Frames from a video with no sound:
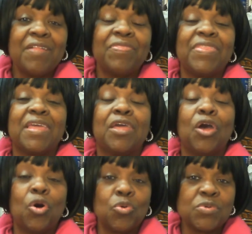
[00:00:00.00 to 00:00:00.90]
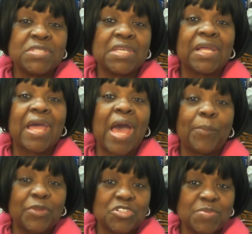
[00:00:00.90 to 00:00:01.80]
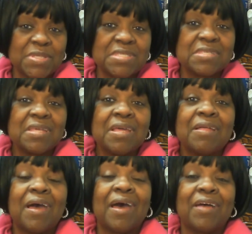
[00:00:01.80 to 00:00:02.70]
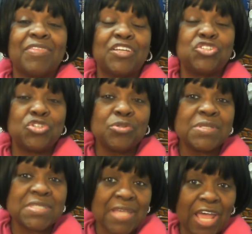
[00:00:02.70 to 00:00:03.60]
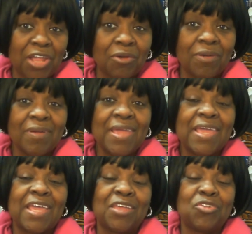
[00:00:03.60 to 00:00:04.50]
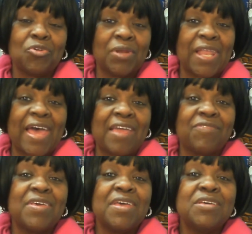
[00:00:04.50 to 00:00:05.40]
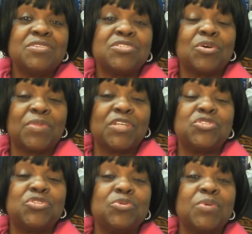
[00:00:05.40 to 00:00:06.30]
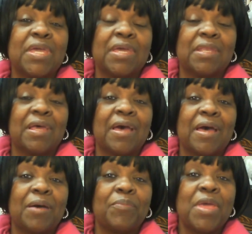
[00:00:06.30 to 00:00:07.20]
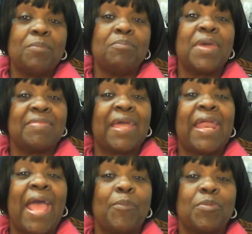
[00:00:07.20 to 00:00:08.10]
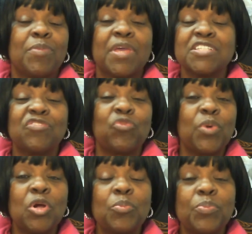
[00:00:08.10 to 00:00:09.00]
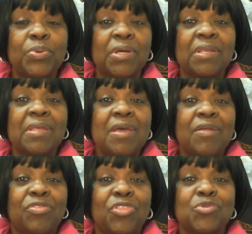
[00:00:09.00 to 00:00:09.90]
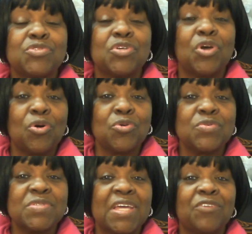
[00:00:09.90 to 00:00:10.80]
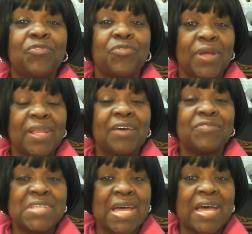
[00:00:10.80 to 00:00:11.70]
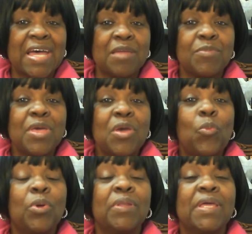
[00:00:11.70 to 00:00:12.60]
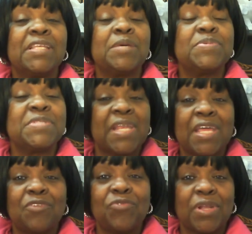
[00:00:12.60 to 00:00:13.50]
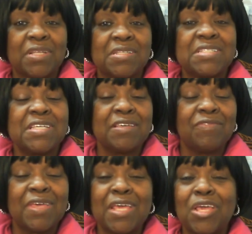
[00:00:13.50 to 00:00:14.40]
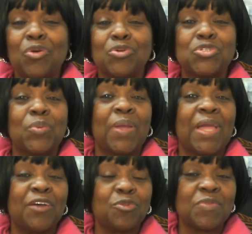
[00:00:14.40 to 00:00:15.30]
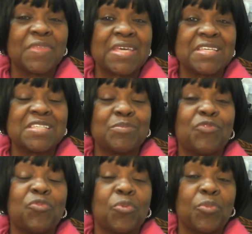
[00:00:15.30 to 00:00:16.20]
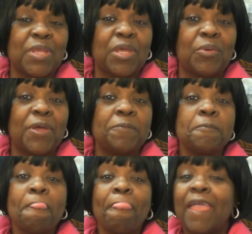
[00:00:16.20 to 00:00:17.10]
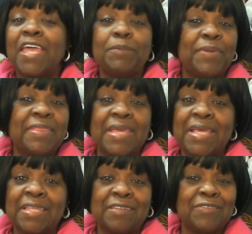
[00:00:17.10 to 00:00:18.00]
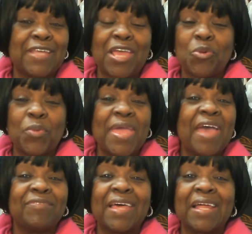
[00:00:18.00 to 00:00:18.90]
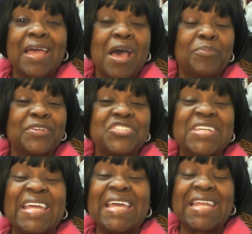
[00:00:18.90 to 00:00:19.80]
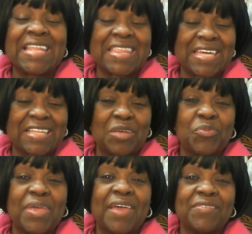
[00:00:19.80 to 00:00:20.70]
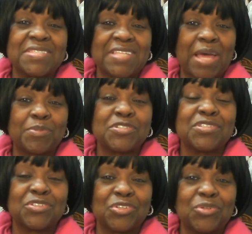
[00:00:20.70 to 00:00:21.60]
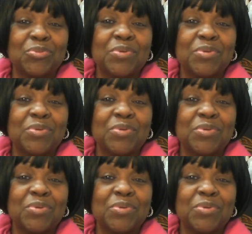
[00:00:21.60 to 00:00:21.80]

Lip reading: the goals and accomplishments that you desire in your life, so that you can make that happen. Because if we don't put those goals in front of time, we'll end up sitting in front of the TV or doing other things, and before we know it, it'll be the end of the day and we have not accomplished anything that we have established to do.